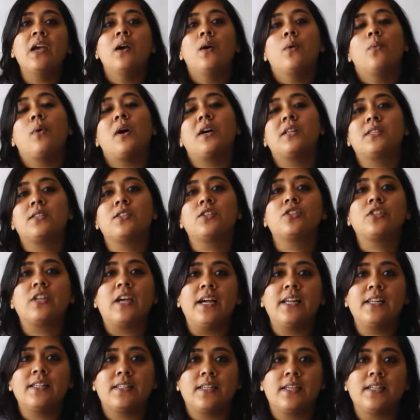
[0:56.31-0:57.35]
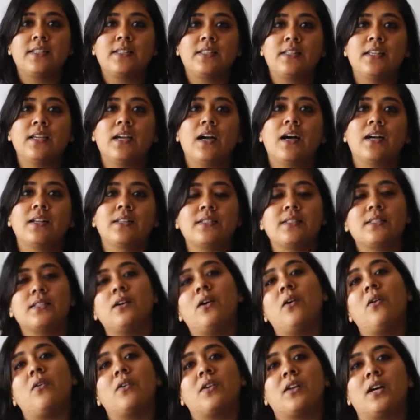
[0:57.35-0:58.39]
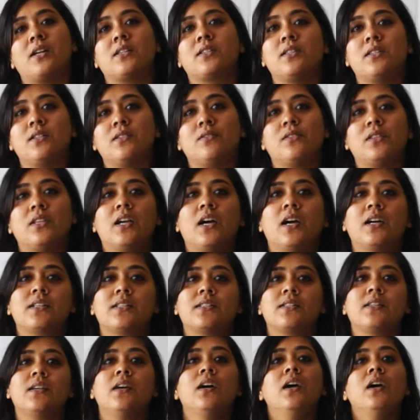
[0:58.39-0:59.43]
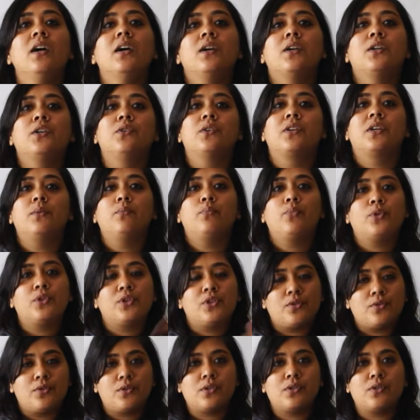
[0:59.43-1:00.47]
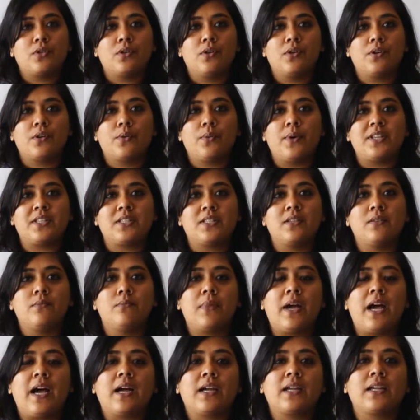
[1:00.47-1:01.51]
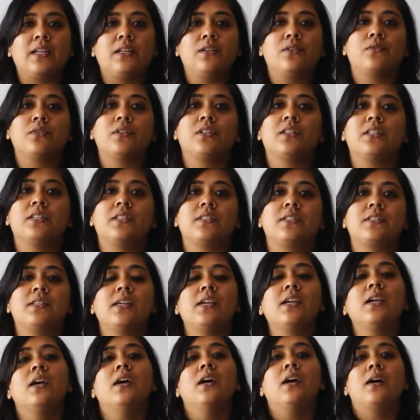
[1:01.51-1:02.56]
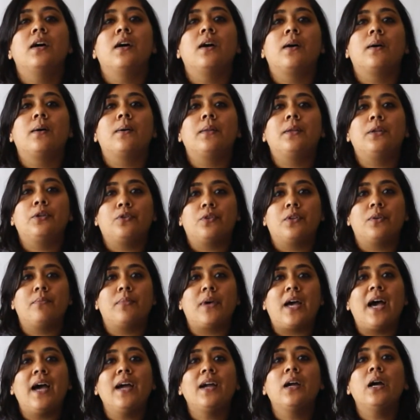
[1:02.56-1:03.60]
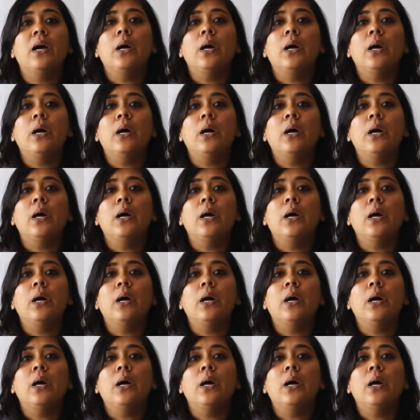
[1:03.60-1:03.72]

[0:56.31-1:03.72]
Once a child says the answer or doesn't know the answer, you can put this question back into into the bag,